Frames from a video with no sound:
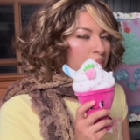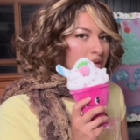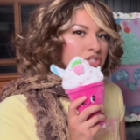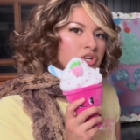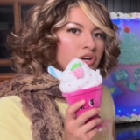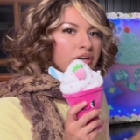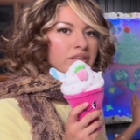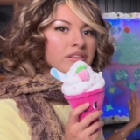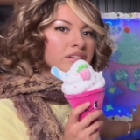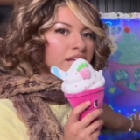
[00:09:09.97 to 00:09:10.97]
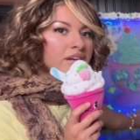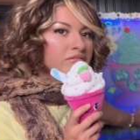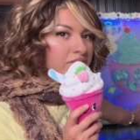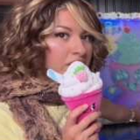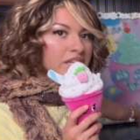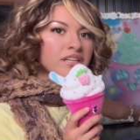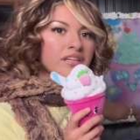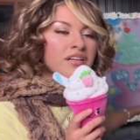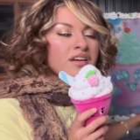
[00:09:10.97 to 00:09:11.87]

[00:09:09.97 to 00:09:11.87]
much on the like villain.